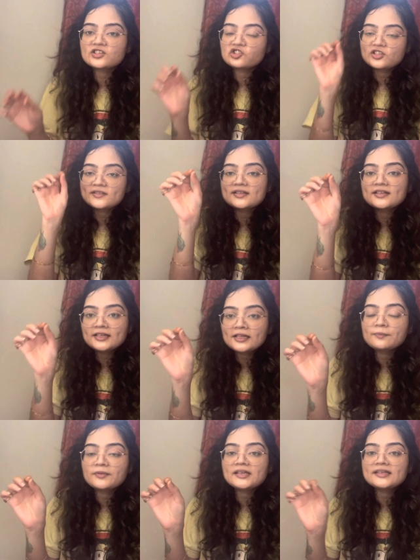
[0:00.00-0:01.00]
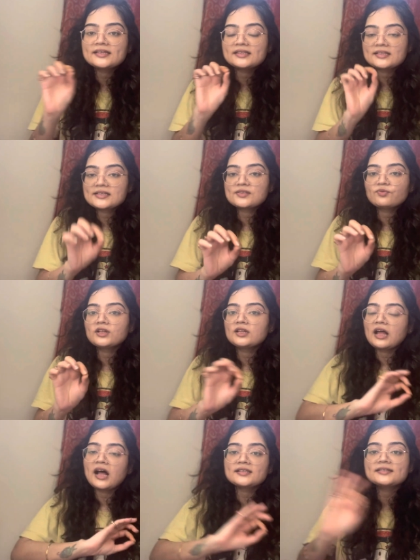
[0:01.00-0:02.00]
It's just a little bit, and this will
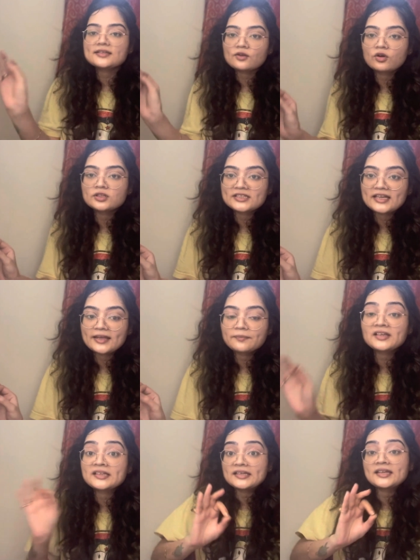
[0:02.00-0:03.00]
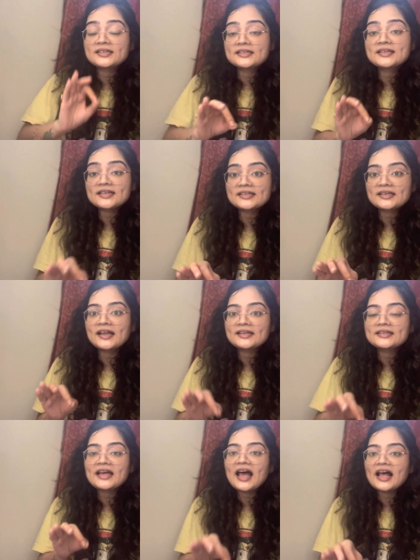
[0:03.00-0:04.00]
last a long time. It did, and
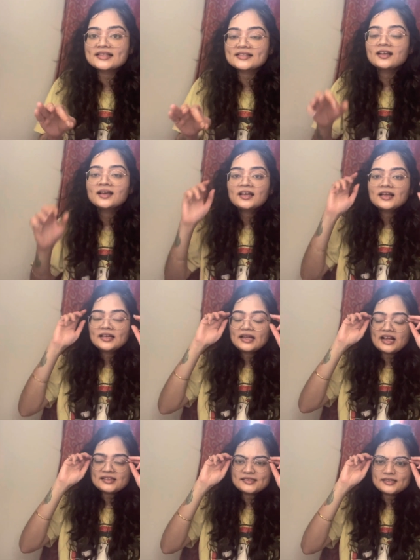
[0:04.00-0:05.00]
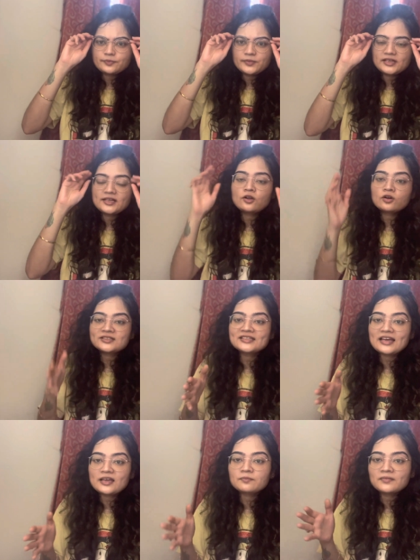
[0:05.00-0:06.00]
it has lasted me a long
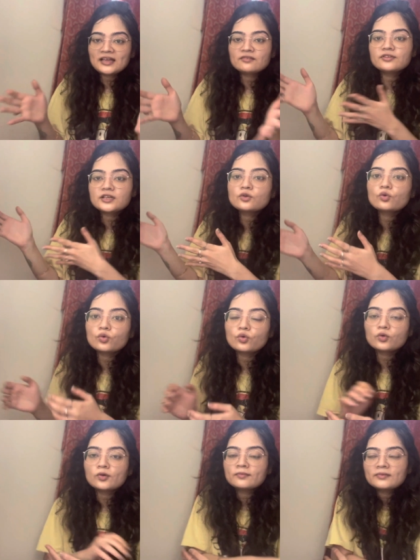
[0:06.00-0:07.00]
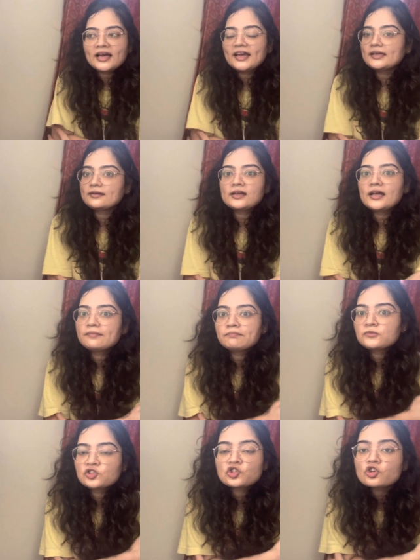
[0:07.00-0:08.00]
time, and will go, I'm
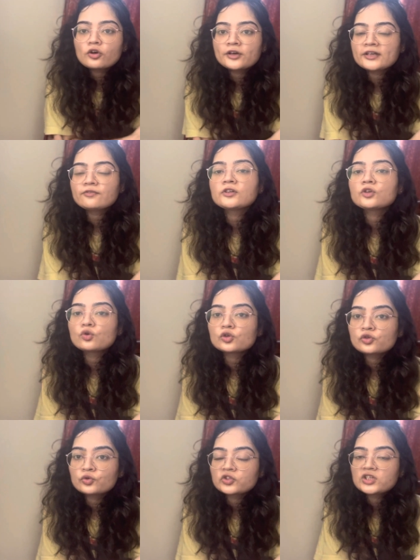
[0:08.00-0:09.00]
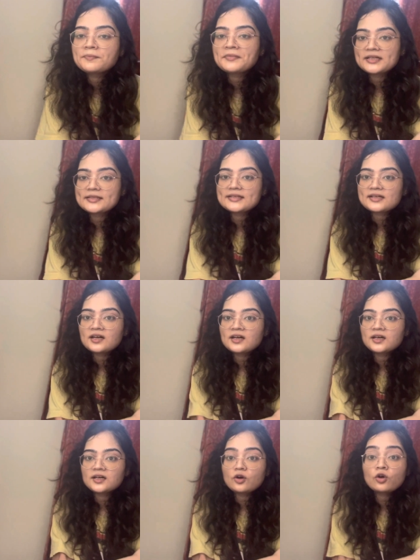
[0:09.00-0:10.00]
sure it will go 2-3 months
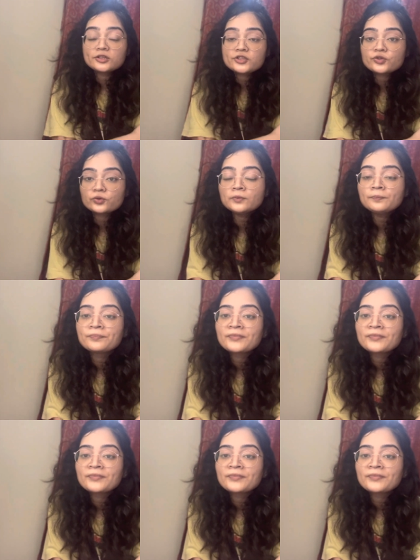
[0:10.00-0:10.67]
also.